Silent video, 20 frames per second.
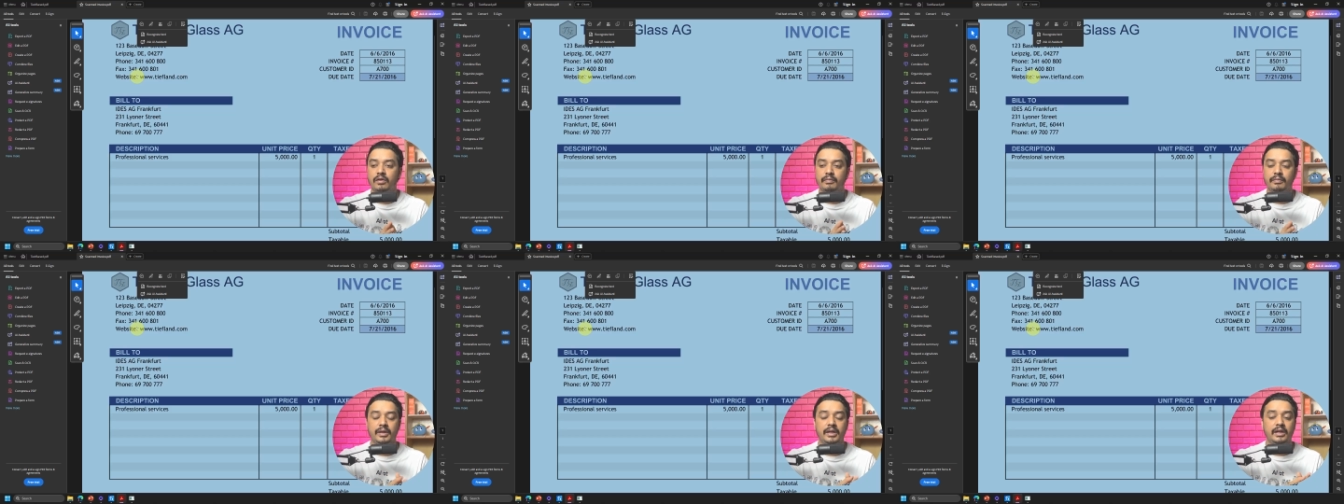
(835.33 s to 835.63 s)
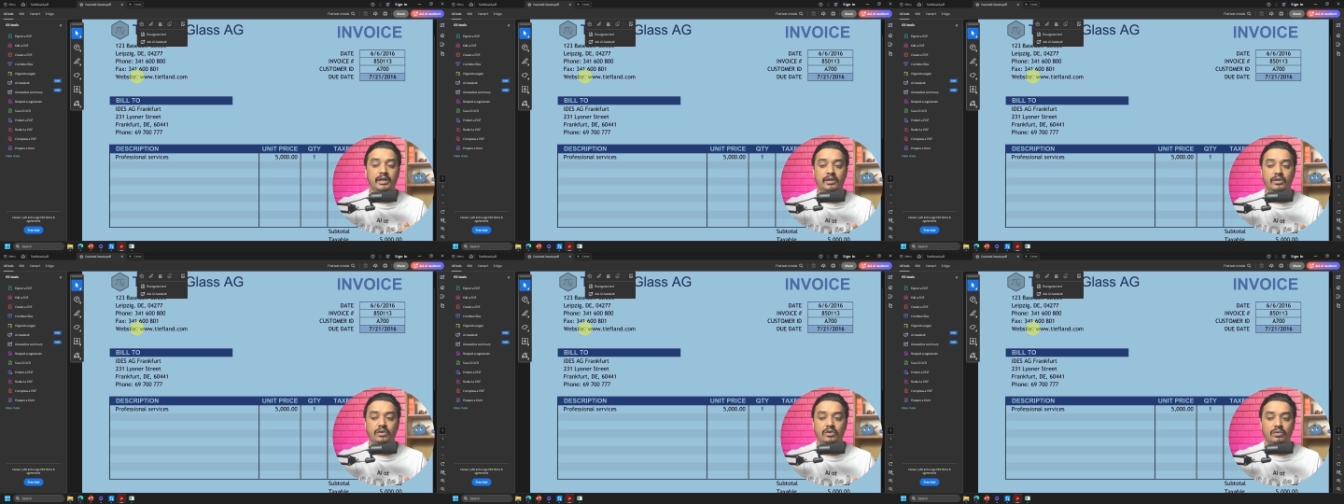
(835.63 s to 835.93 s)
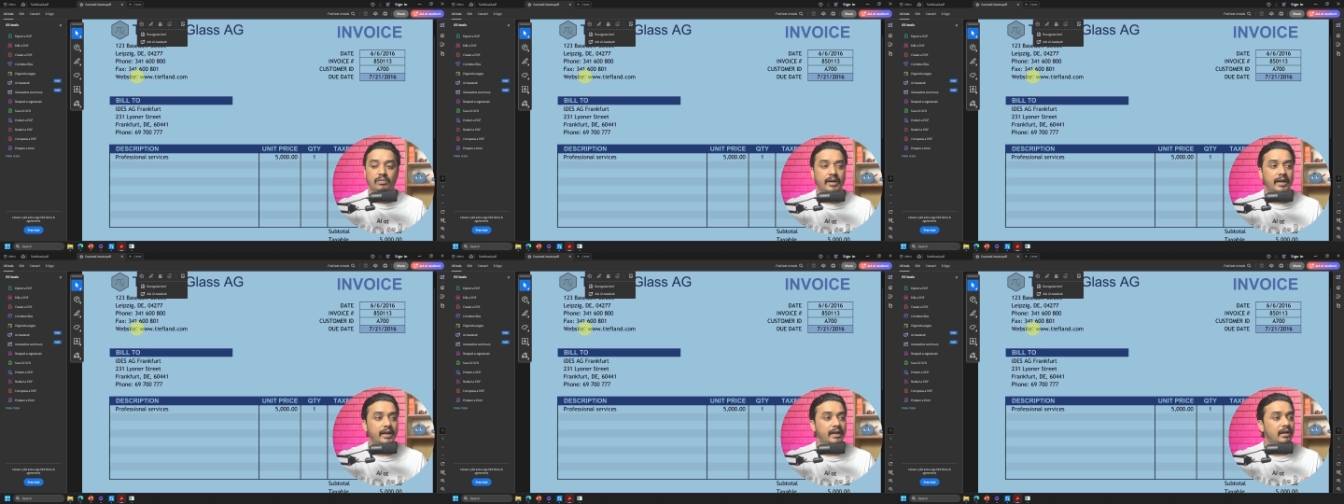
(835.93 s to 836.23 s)
me into
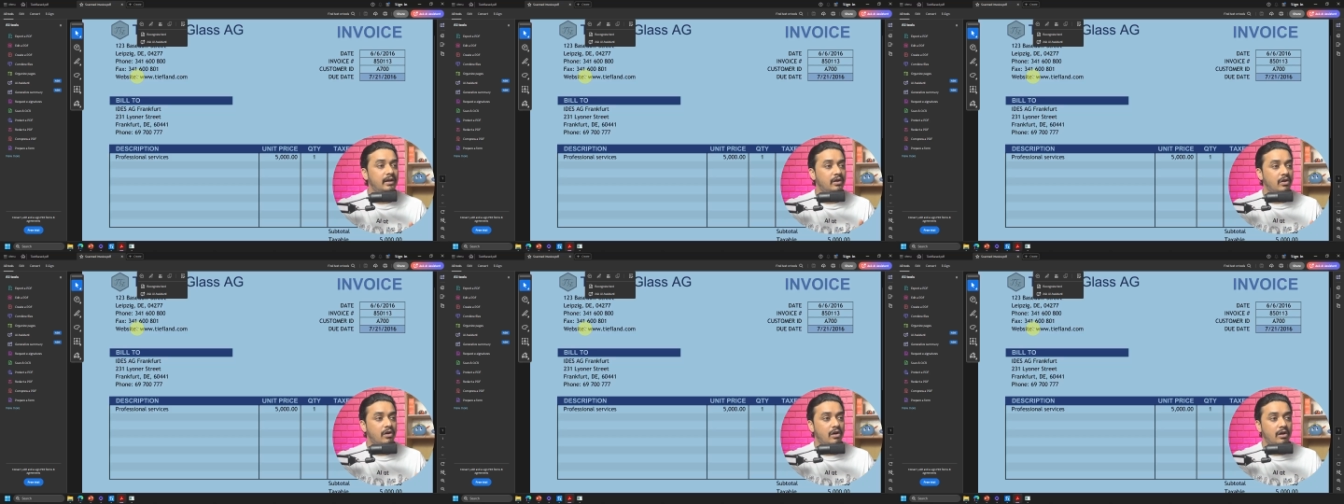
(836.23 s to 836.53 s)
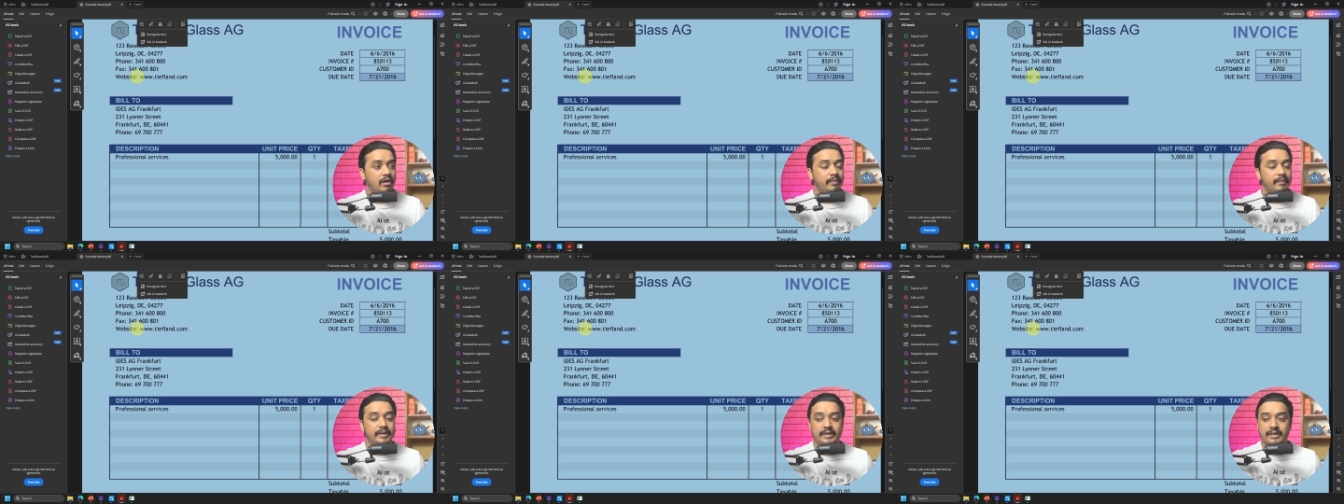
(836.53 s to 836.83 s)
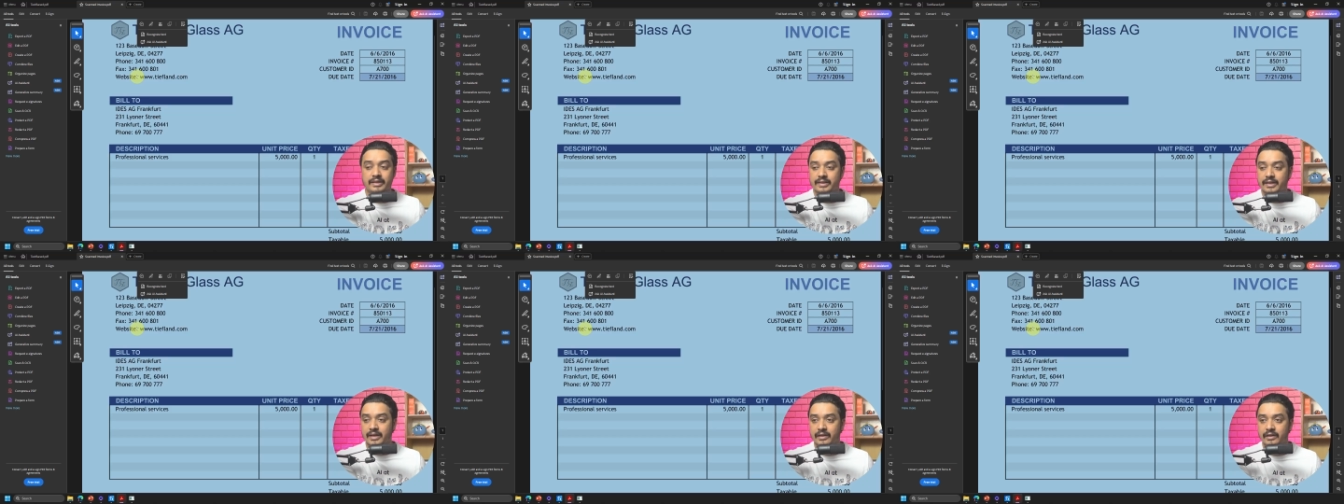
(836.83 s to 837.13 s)
my log
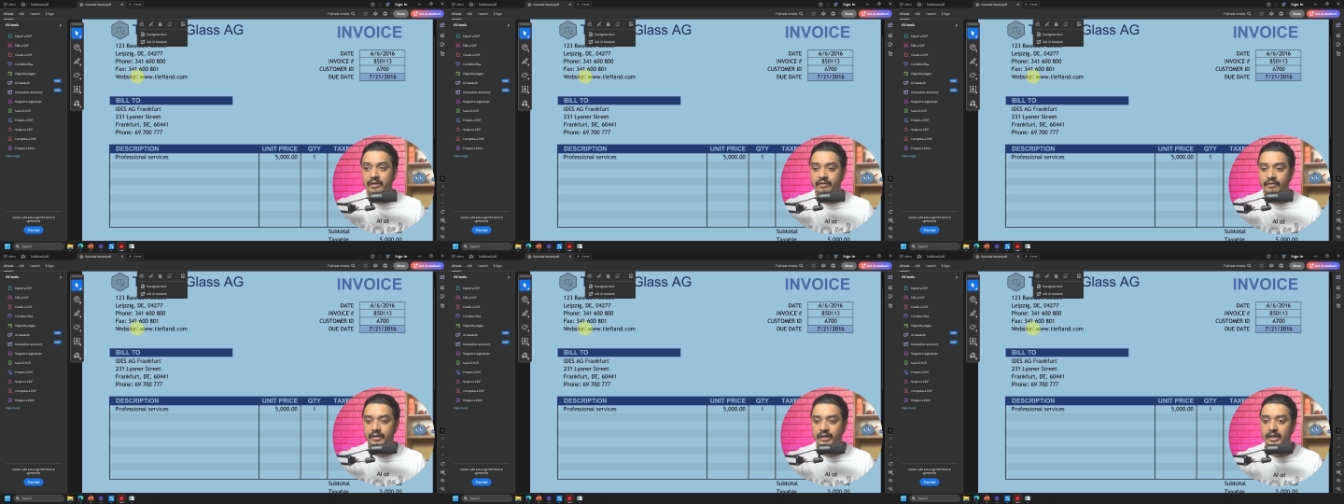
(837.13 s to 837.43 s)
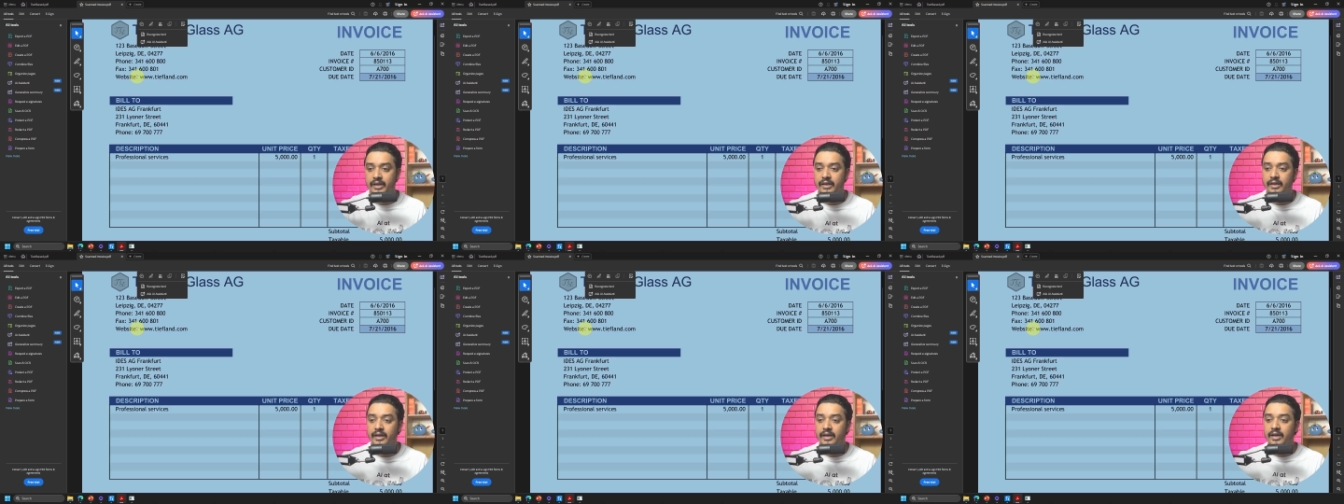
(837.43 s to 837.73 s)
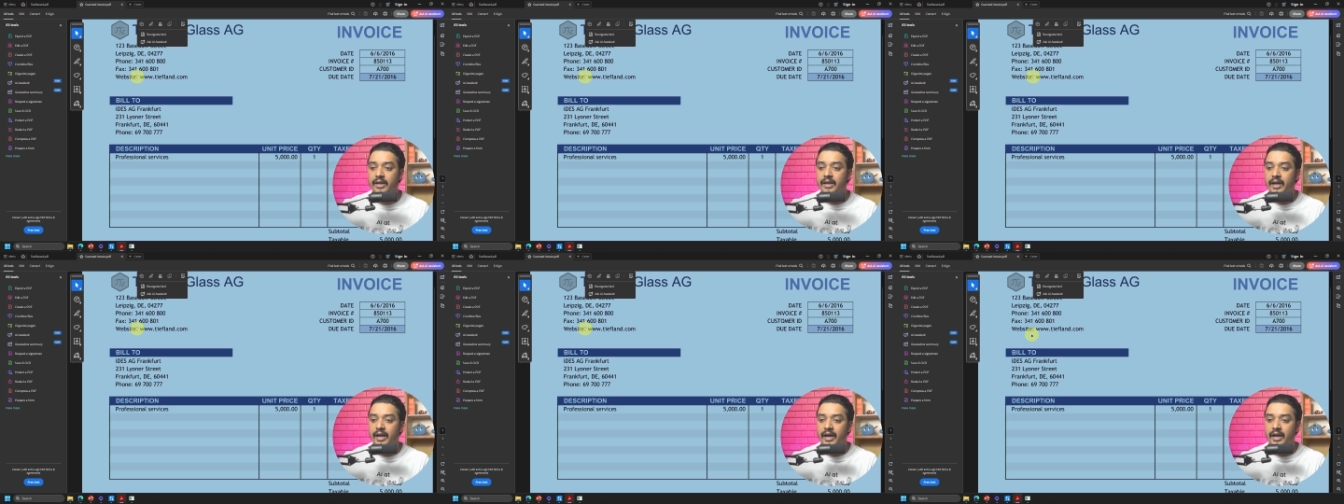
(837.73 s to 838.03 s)
message activity,
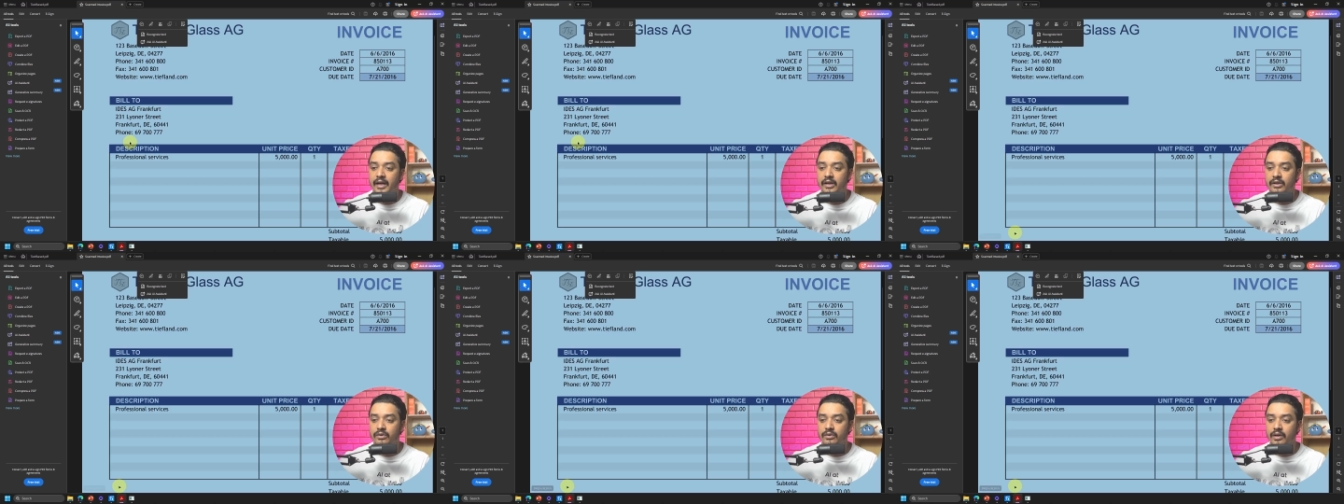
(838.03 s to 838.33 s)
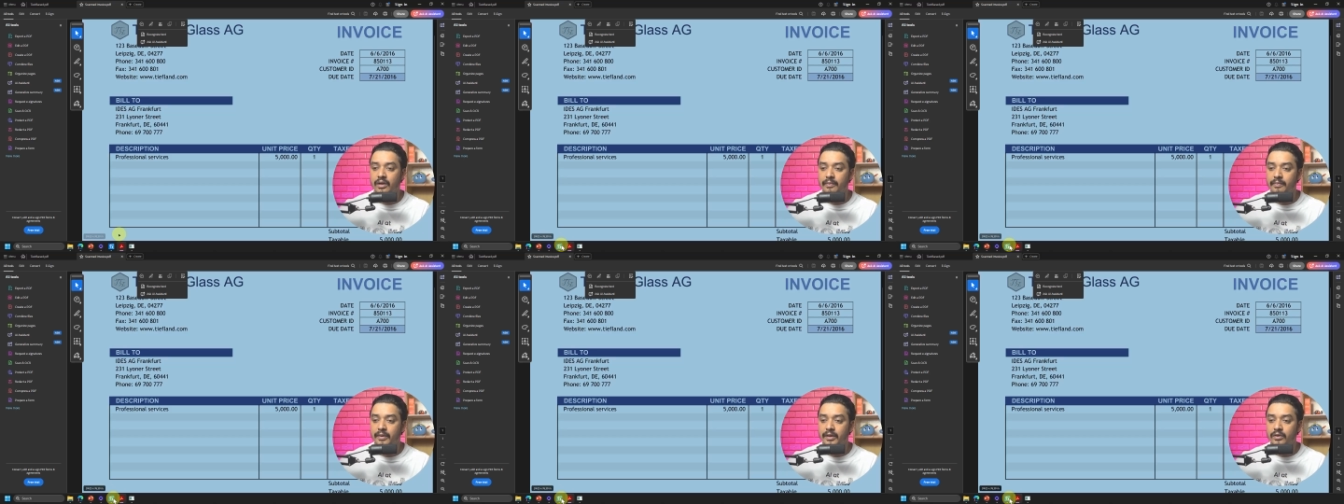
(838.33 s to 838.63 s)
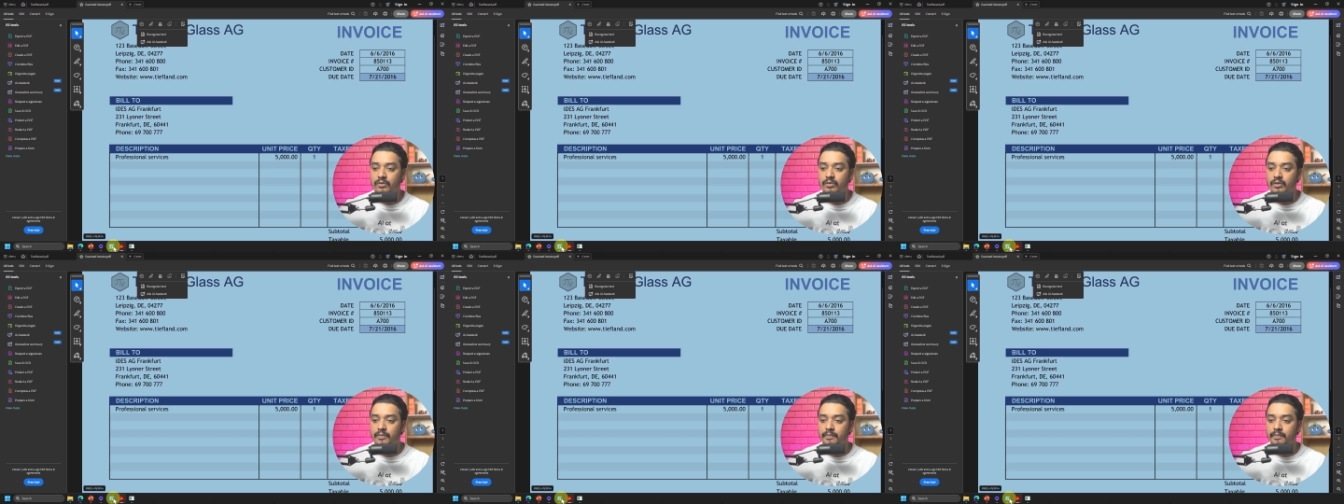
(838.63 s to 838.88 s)
and UiPath would